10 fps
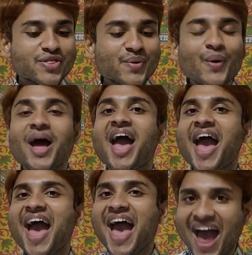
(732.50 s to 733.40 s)
So
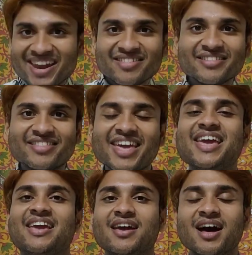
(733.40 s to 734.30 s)
another
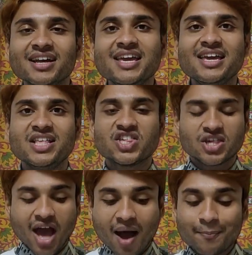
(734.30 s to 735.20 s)
thing
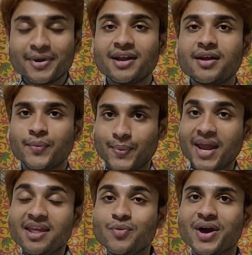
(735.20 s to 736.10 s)
is, after
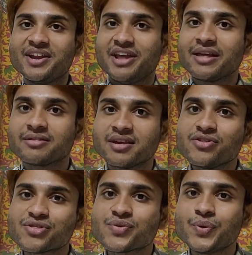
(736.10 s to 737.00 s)
when you are an
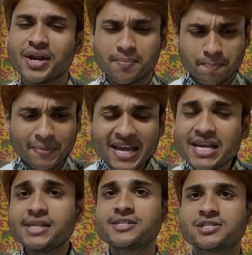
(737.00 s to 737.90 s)
exchange student,
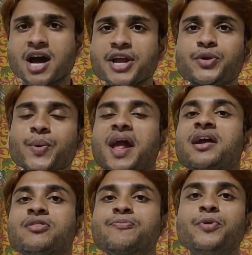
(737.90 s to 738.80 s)
please try to
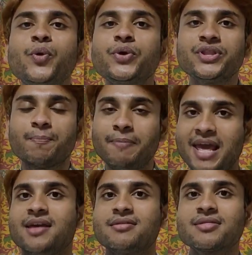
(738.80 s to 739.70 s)
explore the
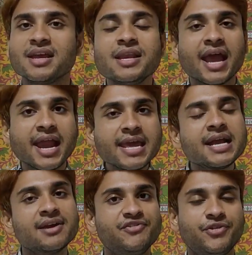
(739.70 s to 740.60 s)
place in any
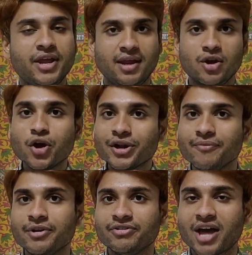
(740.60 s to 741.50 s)
country, not
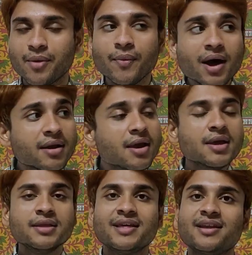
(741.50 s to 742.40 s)
even Taiwan,
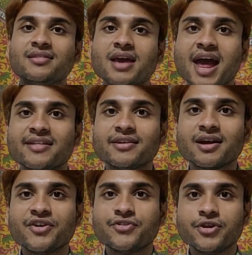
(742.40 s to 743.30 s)
there is another
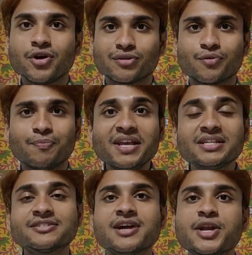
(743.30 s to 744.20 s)
country also.
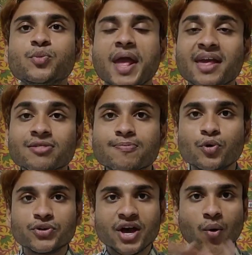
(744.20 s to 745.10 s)
Please try to
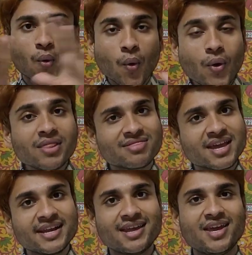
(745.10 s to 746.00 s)
explore the whole
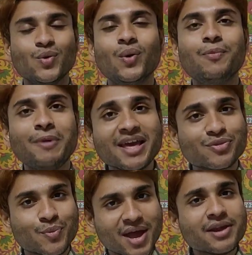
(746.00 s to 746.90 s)
city, whole
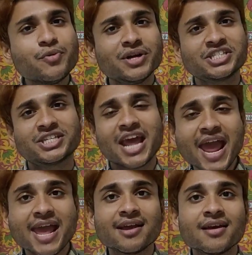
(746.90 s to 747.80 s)
place where you are
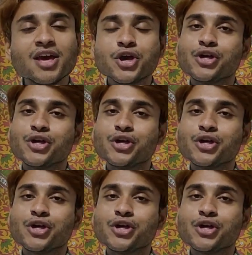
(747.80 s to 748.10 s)
staying.